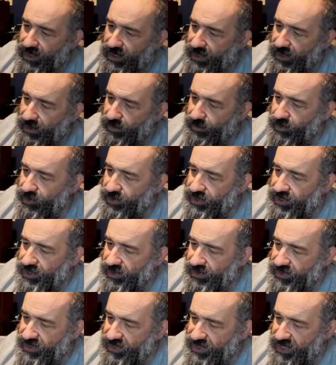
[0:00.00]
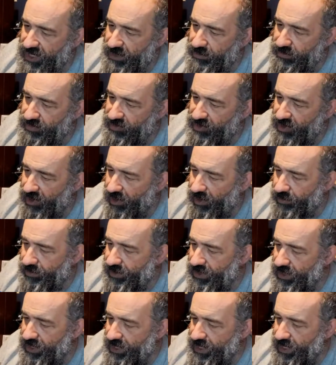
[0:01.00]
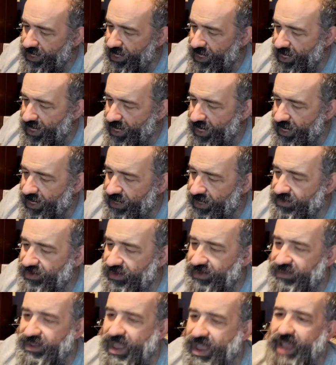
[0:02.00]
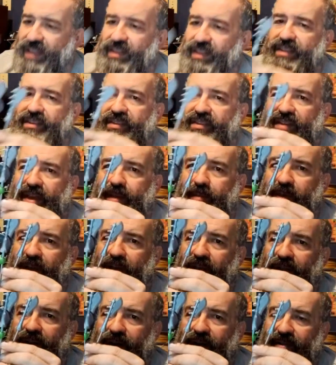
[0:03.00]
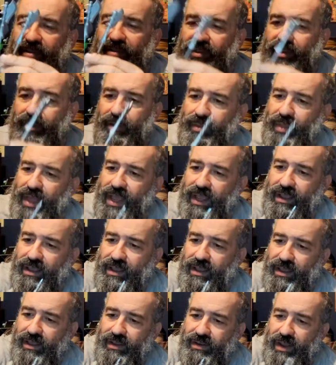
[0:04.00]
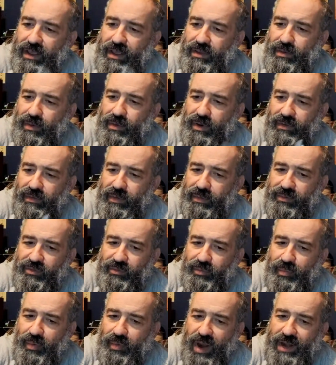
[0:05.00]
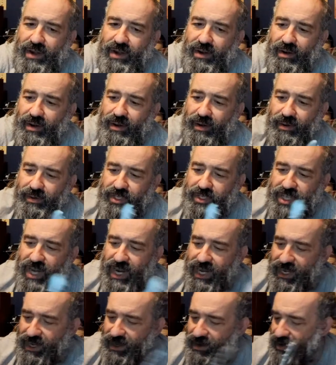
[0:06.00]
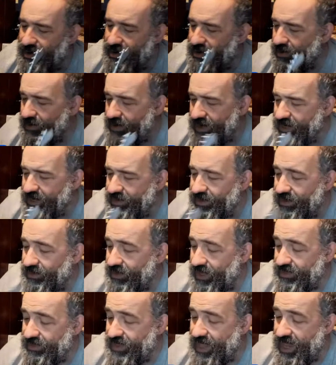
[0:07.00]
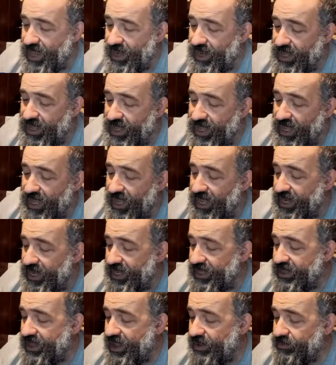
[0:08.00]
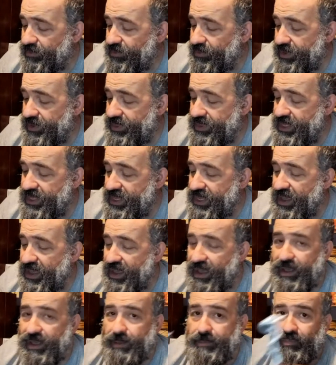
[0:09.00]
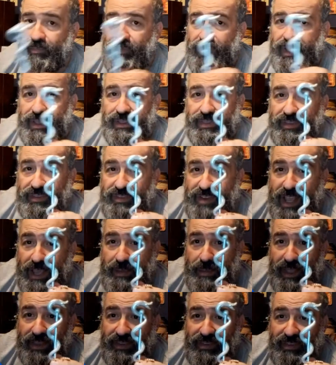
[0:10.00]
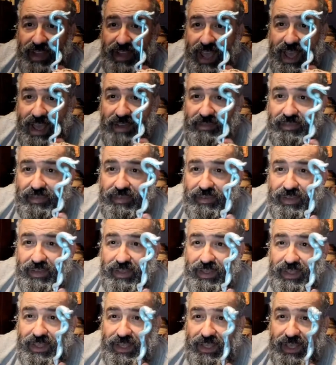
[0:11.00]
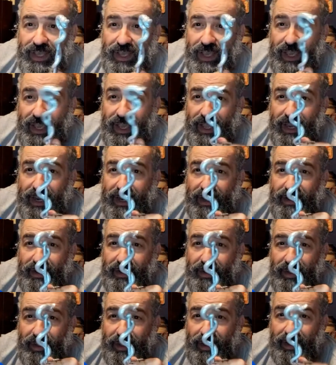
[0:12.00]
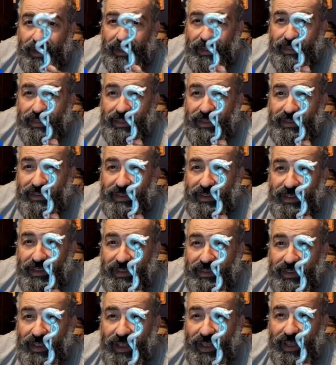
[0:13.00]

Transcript: I'm pretty sure it's the same sculpt, and it's exactly the same color. So like neither one of them's brighter, shinier, or anything like that. And he comes with the Snake Man staff, and this is